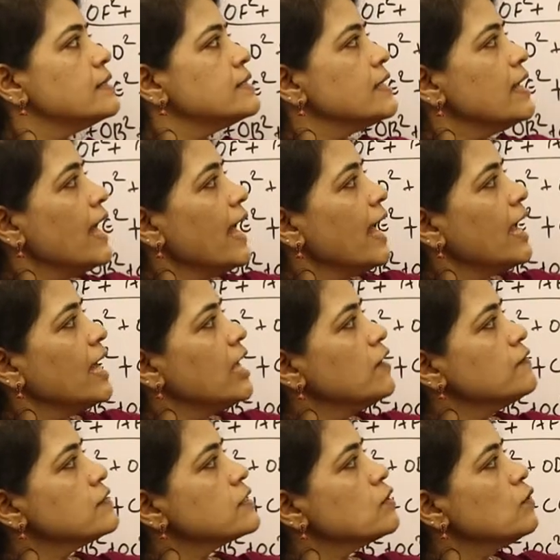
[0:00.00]
See,
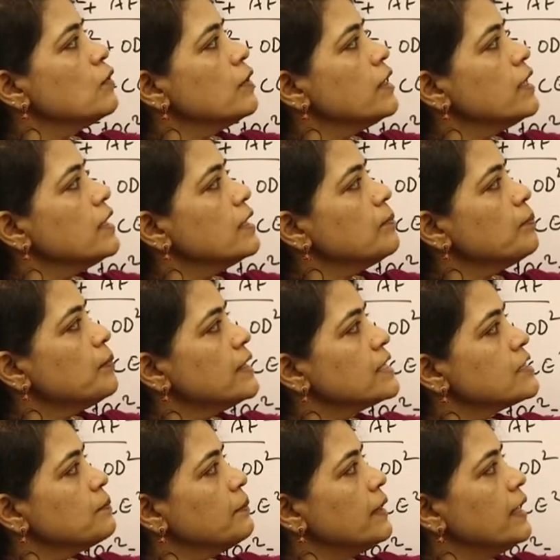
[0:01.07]
AF square plus
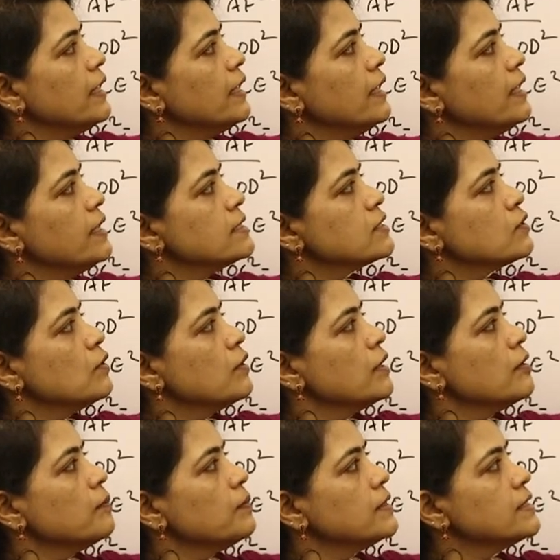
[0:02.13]
BD
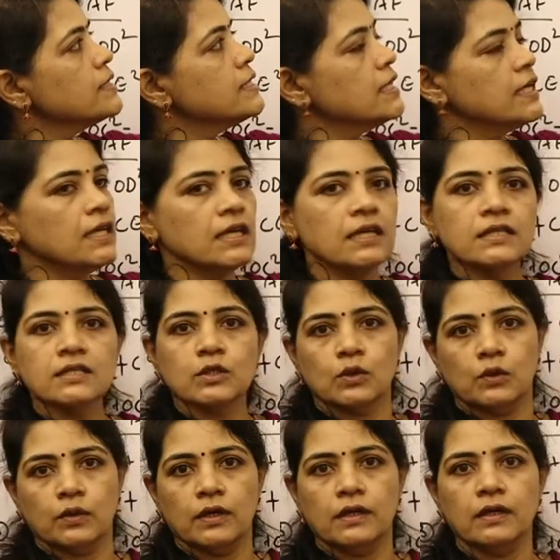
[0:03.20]
square plus CE
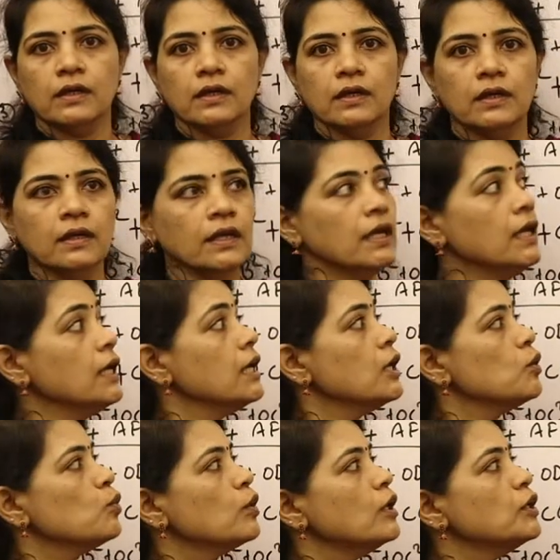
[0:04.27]
square
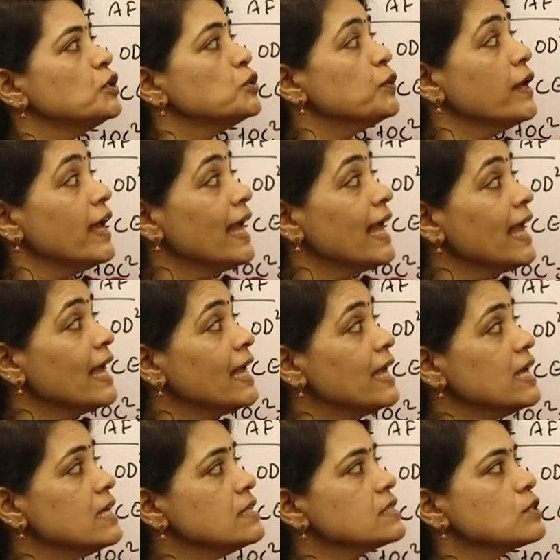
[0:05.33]
equal to
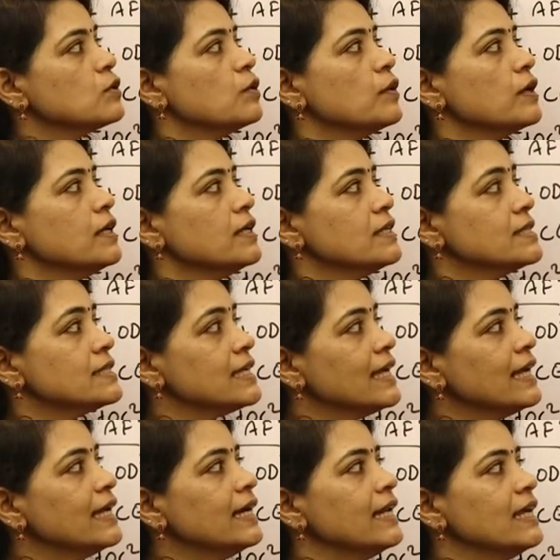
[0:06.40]
AE square
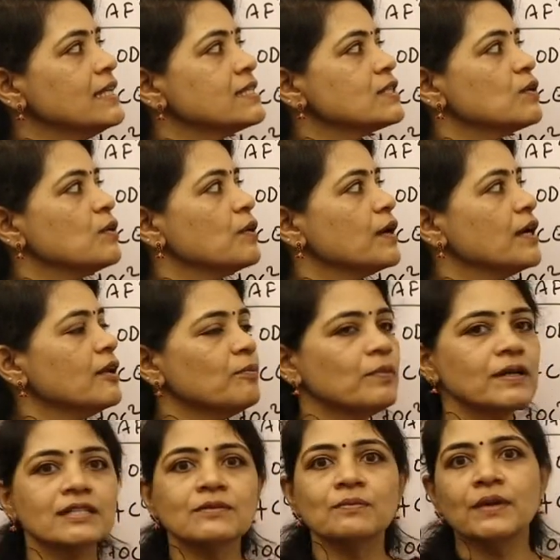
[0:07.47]
CD square
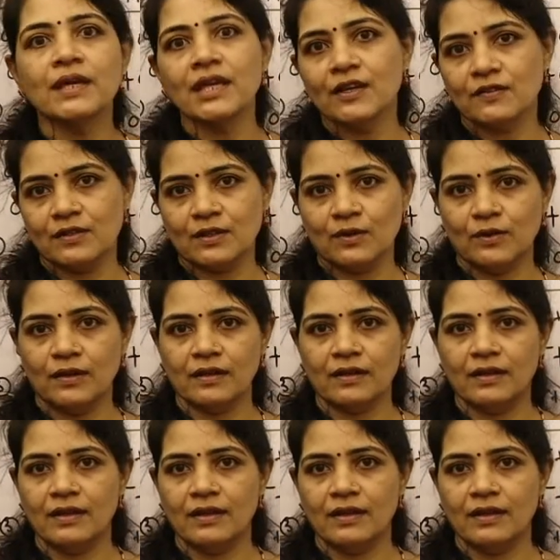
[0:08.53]
plus BF square.